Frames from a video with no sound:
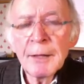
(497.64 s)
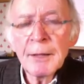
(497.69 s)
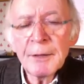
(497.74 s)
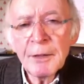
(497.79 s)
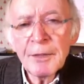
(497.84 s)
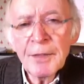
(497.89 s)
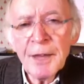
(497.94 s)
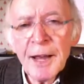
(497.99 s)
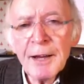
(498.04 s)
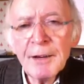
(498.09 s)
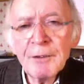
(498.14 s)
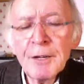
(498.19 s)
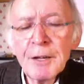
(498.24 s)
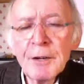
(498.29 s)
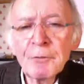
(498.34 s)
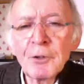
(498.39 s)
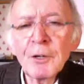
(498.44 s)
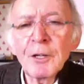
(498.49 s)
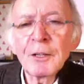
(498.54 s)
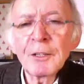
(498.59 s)
The irony of
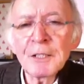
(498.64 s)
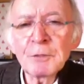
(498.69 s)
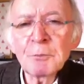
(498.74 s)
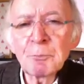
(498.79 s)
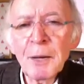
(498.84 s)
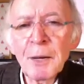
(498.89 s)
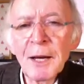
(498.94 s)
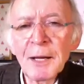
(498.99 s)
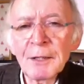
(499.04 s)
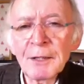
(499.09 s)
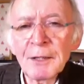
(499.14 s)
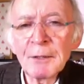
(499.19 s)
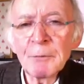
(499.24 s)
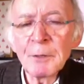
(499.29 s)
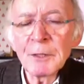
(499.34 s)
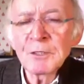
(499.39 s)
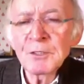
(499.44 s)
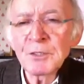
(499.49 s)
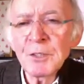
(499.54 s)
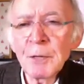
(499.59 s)
all this, Pat, we'll
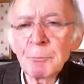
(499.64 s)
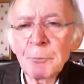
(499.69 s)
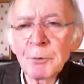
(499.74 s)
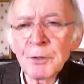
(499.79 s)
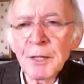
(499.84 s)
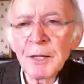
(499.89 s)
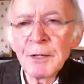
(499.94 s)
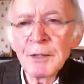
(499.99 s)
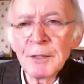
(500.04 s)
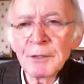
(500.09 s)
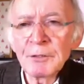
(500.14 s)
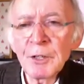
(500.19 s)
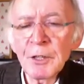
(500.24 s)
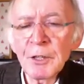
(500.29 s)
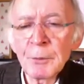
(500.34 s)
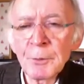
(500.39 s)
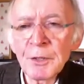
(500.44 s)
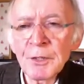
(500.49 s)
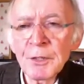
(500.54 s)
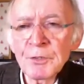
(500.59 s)
stop with it and talk
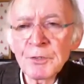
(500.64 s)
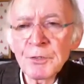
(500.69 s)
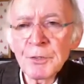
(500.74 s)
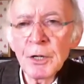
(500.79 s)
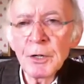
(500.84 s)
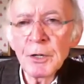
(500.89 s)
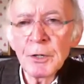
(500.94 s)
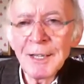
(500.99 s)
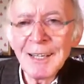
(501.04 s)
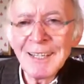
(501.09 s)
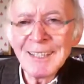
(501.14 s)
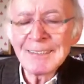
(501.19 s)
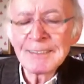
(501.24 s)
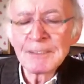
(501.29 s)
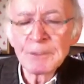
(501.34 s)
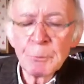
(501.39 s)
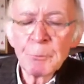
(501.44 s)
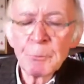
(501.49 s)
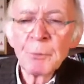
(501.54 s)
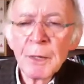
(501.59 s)
about this now,
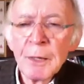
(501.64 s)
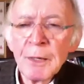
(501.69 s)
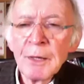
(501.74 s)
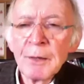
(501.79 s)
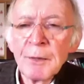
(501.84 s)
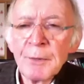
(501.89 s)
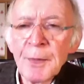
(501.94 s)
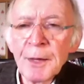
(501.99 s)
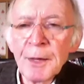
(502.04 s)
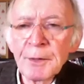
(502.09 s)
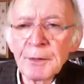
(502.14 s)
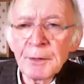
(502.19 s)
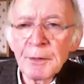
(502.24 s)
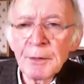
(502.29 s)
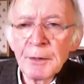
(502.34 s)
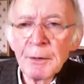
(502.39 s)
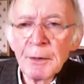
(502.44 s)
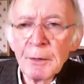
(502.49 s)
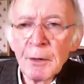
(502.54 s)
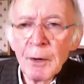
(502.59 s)
is that
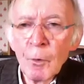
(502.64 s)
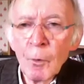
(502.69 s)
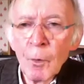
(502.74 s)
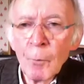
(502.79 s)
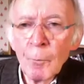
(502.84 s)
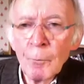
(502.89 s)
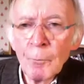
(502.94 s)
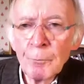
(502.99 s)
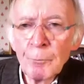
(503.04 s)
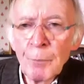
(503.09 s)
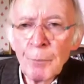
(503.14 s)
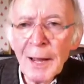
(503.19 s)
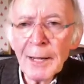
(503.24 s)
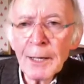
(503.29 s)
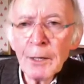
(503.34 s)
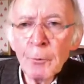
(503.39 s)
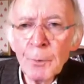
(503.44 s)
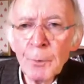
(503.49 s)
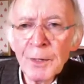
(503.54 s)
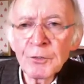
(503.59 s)
back
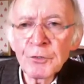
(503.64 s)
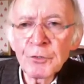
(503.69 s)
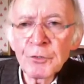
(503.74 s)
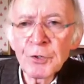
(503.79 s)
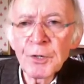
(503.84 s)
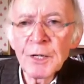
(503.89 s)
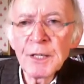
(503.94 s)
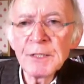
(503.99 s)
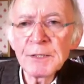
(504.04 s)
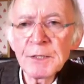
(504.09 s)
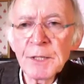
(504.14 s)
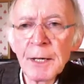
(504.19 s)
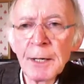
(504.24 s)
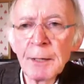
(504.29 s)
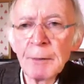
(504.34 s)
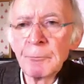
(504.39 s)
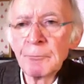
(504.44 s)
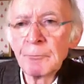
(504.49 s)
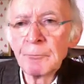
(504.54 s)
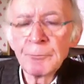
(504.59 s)
when
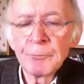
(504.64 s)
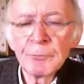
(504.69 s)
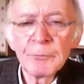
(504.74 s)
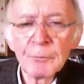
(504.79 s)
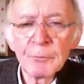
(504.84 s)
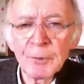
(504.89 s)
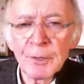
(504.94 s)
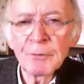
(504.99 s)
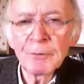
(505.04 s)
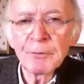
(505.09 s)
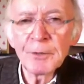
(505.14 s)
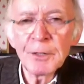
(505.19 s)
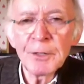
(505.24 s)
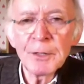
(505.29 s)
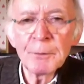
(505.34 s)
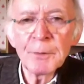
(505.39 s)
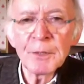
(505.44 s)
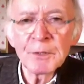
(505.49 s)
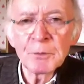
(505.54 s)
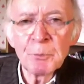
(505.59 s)
Theresa, whatever her
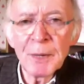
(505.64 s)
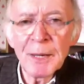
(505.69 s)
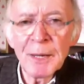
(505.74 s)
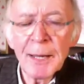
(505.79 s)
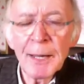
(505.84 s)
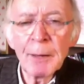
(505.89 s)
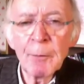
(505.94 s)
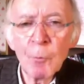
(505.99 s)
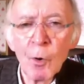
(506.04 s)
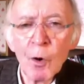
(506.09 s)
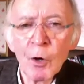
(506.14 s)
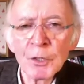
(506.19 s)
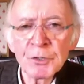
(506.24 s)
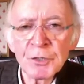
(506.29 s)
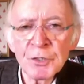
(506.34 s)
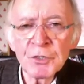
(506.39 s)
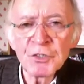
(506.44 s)
name is, May was in